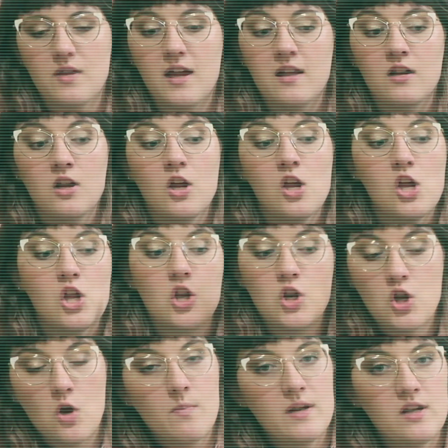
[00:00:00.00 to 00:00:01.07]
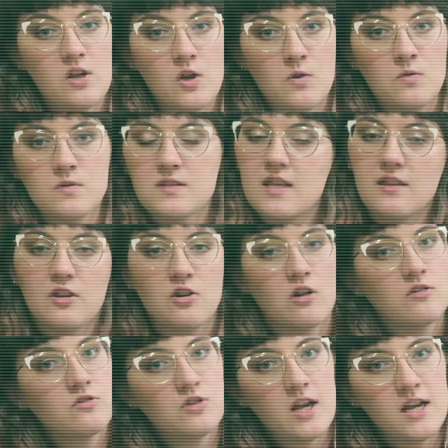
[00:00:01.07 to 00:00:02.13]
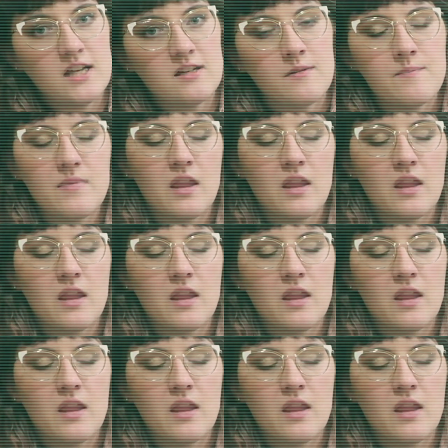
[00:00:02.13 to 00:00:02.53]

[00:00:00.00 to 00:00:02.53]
that nobody knows that they're not straight.